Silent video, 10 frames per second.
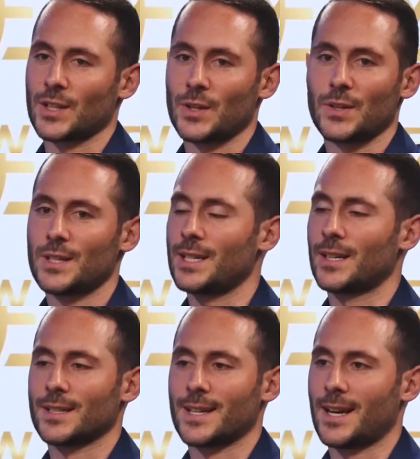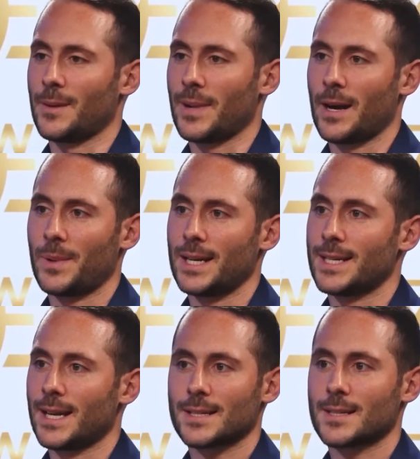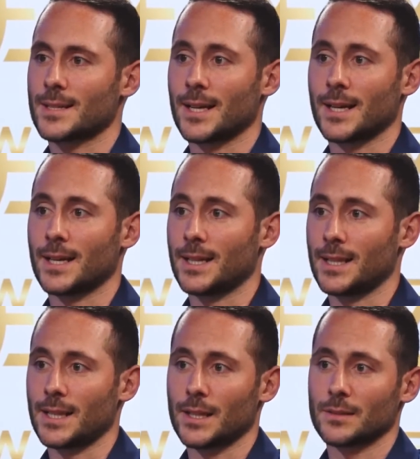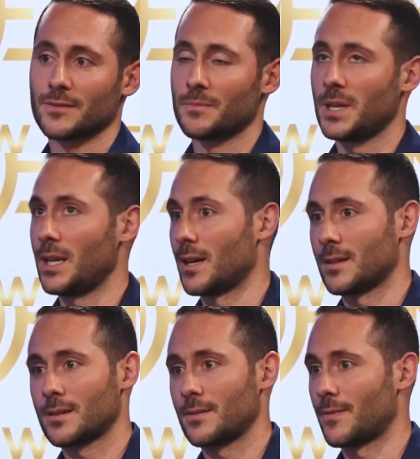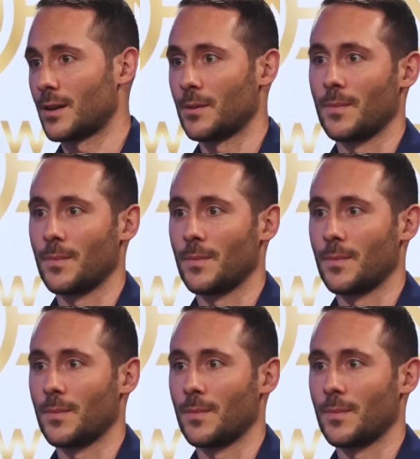because you see it all the time. How many deaths in the year from peanuts, from